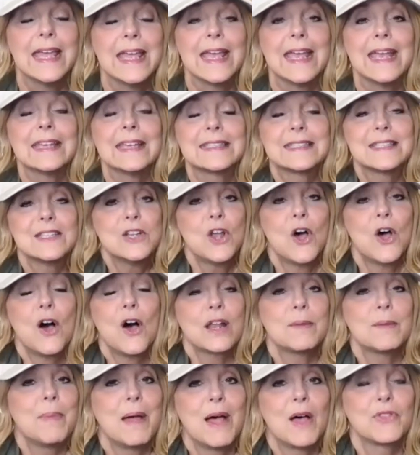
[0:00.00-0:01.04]
It's not
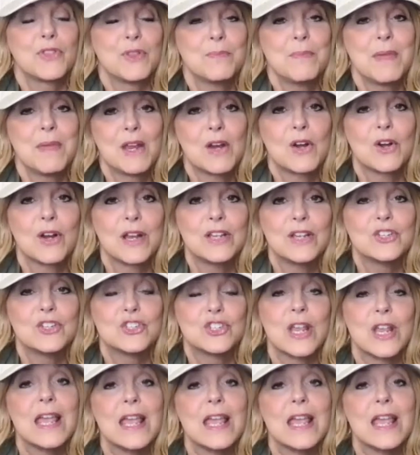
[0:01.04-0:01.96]
about the marriage.